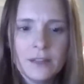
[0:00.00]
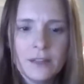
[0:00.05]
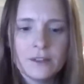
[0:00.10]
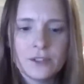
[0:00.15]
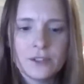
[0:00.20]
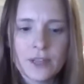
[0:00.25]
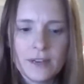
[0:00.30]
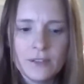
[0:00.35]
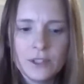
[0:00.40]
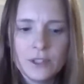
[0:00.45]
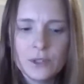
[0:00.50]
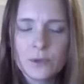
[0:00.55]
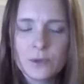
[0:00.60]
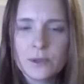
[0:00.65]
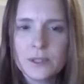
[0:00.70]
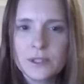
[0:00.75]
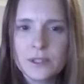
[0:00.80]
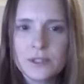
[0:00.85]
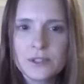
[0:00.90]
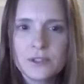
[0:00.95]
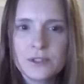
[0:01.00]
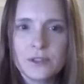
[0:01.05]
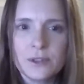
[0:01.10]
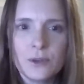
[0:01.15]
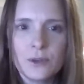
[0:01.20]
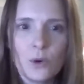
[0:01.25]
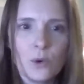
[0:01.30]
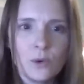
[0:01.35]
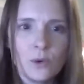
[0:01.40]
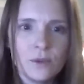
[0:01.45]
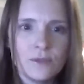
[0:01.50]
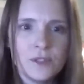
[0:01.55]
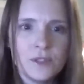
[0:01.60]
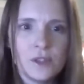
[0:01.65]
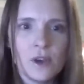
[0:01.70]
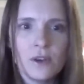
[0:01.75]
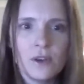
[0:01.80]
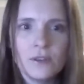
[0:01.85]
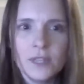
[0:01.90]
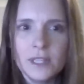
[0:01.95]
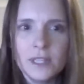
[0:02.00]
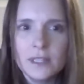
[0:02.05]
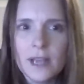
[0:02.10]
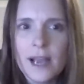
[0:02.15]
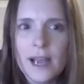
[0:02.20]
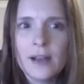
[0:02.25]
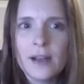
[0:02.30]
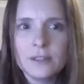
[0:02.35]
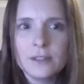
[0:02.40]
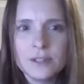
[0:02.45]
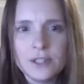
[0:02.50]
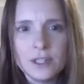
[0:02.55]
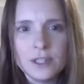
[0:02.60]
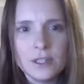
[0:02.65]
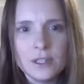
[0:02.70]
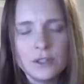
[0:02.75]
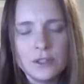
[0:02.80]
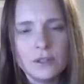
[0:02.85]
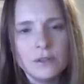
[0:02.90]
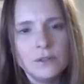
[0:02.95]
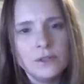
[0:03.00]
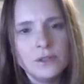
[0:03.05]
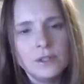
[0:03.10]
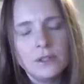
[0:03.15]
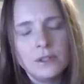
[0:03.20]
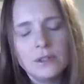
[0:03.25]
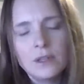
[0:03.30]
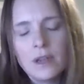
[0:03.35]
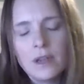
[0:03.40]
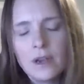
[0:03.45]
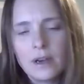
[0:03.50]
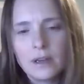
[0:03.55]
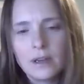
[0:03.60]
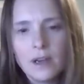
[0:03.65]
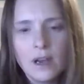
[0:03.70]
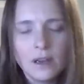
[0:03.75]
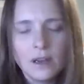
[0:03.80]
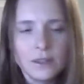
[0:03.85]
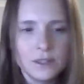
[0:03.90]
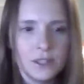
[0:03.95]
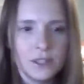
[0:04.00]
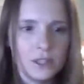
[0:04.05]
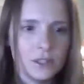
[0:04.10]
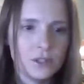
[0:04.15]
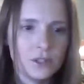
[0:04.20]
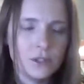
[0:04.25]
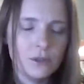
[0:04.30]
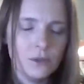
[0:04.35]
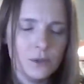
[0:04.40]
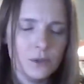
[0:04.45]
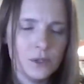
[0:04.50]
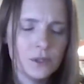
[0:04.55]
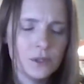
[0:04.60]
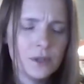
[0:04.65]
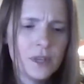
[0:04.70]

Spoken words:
They're driving towards the goal of solving allergy issues and oncology issues.